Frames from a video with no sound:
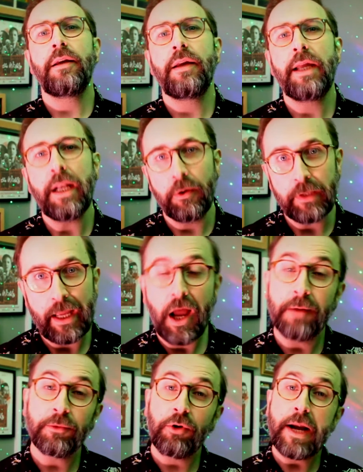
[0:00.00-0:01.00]
Hello there,
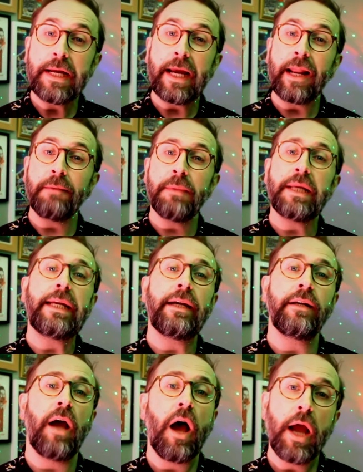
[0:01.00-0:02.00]
I'm Greg and I'm making
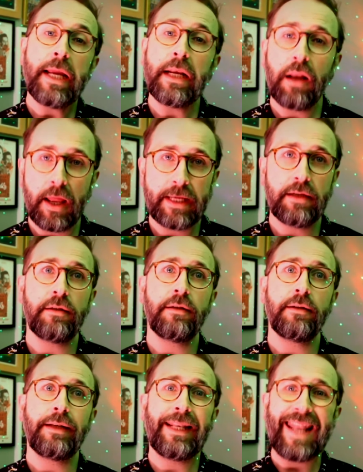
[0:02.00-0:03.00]
an eye
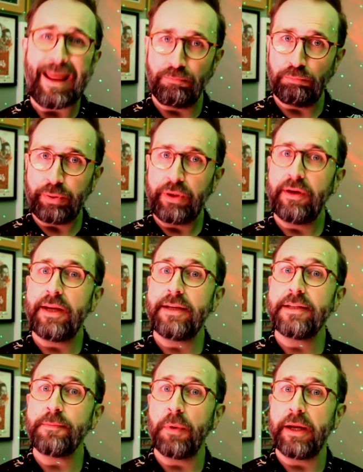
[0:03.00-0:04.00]
lichen lamp
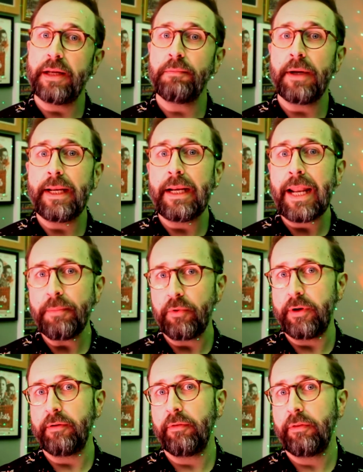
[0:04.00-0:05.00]
inspired by
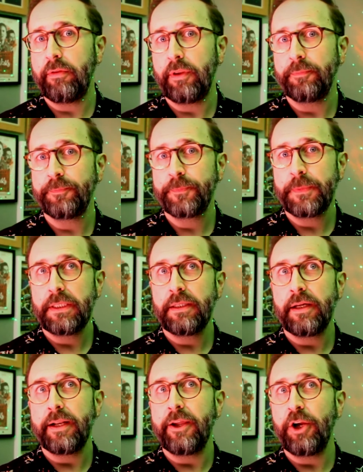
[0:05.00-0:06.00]
Labyrinth.
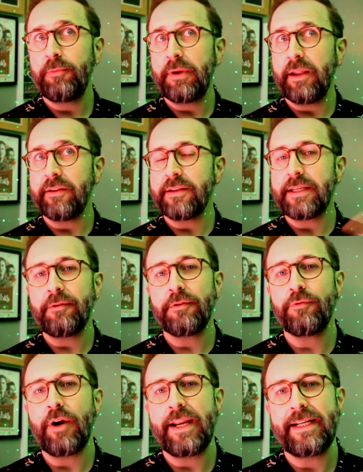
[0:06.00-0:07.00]
And I hope you like the sound of
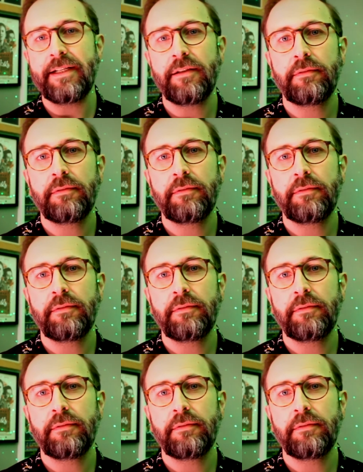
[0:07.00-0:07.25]
rain.